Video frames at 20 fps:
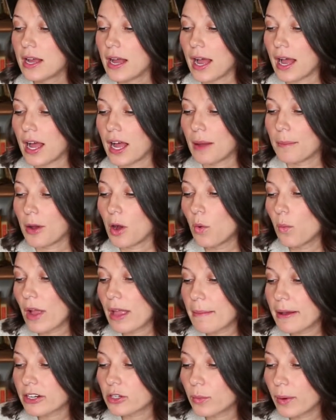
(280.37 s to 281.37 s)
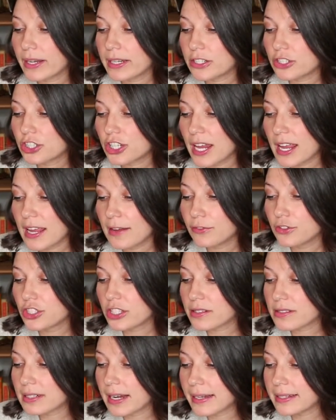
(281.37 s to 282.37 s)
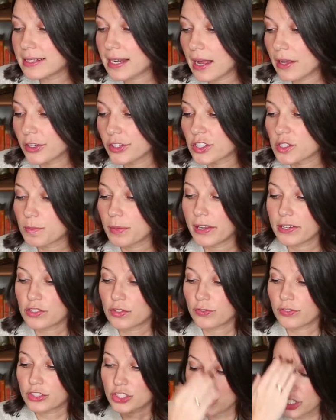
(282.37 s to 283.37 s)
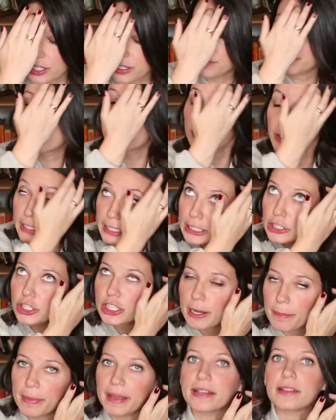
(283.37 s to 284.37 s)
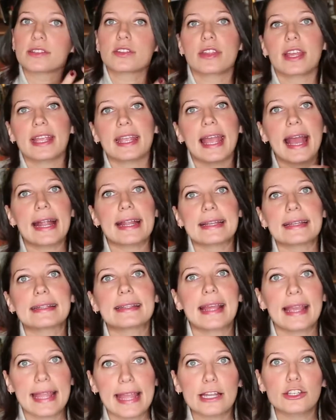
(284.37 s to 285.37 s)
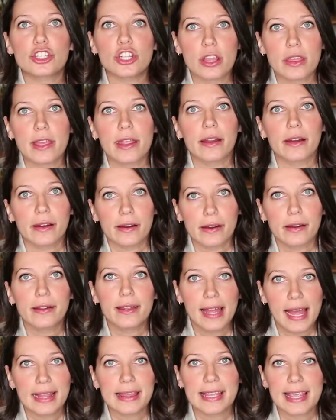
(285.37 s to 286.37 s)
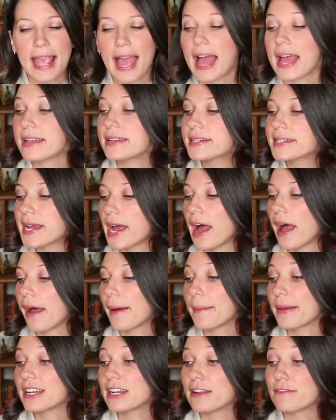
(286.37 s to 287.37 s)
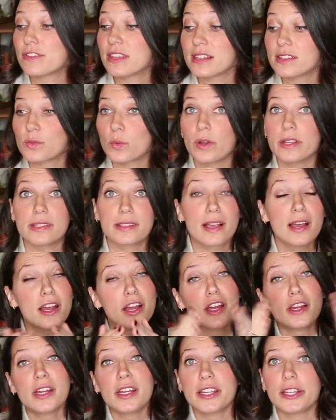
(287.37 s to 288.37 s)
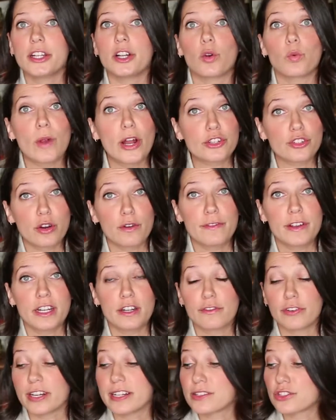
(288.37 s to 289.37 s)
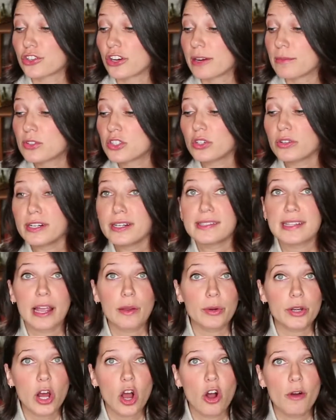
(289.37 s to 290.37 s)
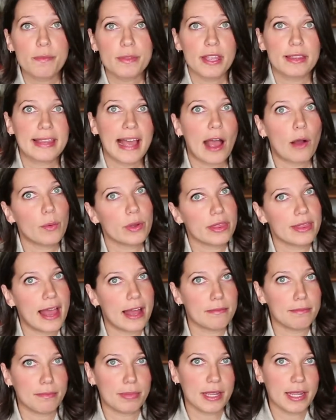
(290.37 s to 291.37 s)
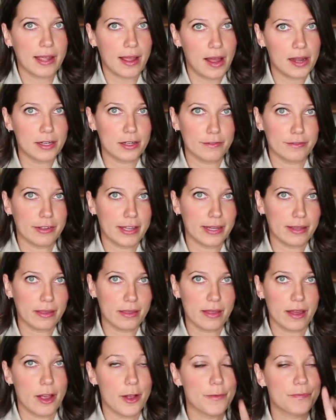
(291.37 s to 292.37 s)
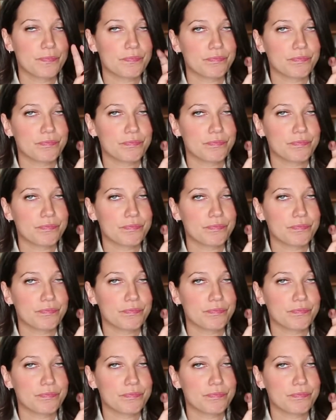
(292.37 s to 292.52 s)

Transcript: A way better way to shave, just $9 plus free shipping. So they get you there at the end. And if this was, retrofitted for Instagram stories, I would hope that would then be kind of like the